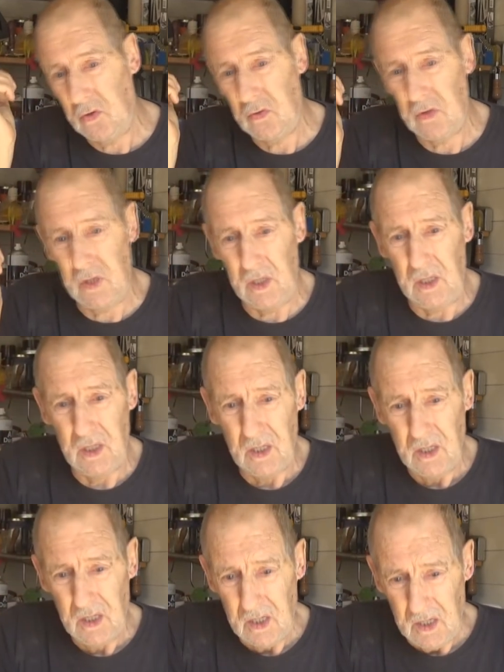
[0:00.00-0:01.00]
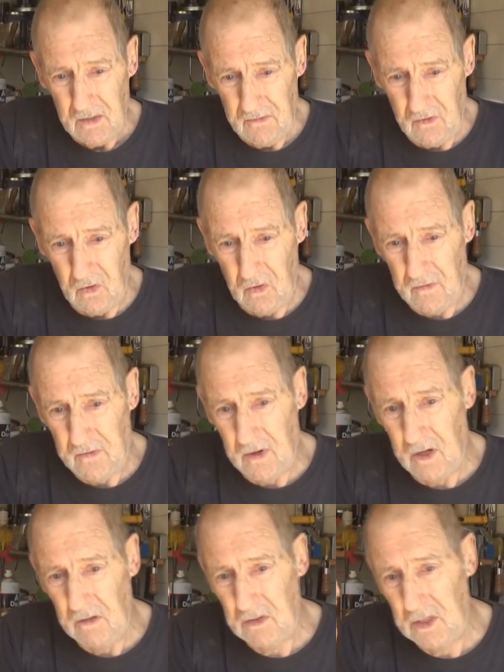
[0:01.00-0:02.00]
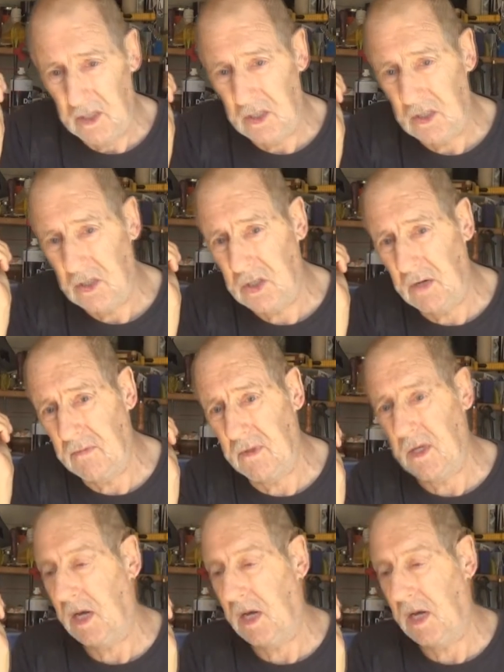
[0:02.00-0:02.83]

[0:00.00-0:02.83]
3, 4, 5, 6, 7,